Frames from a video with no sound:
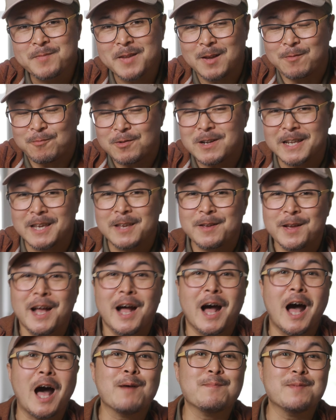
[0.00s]
And really,
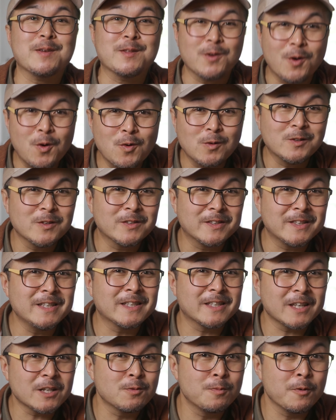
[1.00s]
I mean, all to see
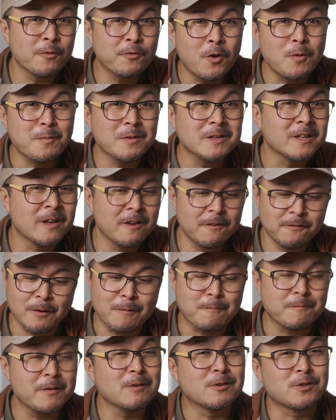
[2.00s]
such performance
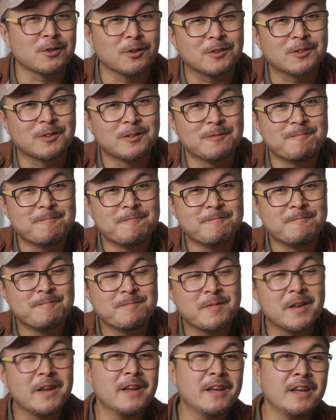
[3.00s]
from Viltrox.
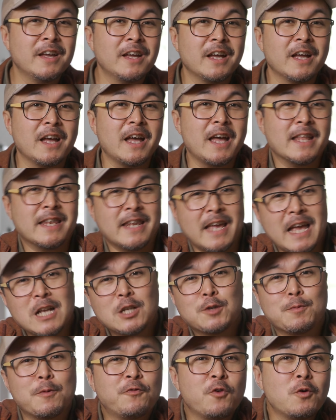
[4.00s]
And
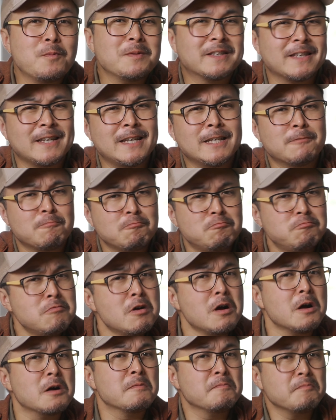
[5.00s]
Edge performance is,
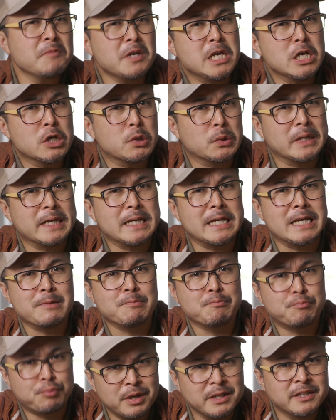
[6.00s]
well, equally
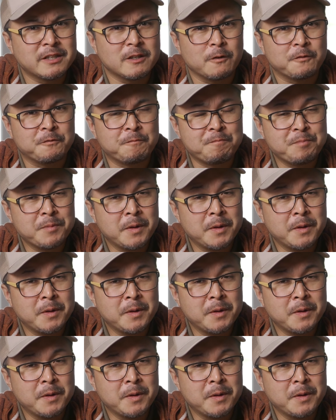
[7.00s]
impressive.